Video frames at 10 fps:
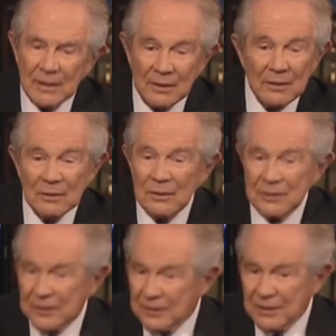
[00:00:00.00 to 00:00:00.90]
The other
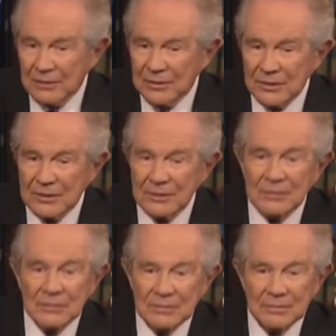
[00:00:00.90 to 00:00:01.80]
alternative is to
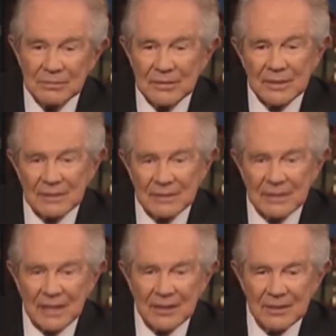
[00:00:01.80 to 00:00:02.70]
take